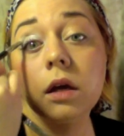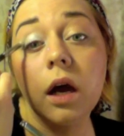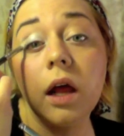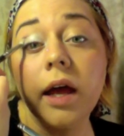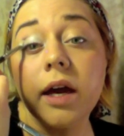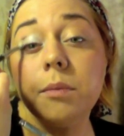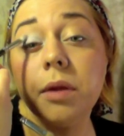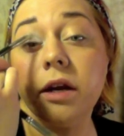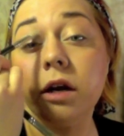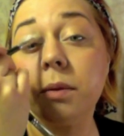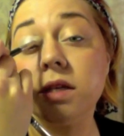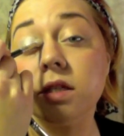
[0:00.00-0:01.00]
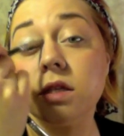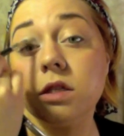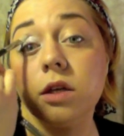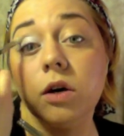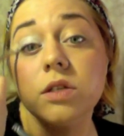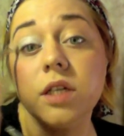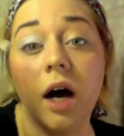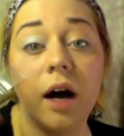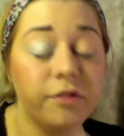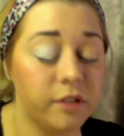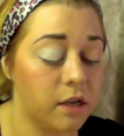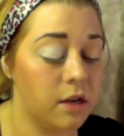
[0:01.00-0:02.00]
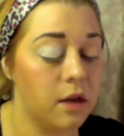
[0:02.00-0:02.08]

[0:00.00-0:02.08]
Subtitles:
I like a blender because it's so soft,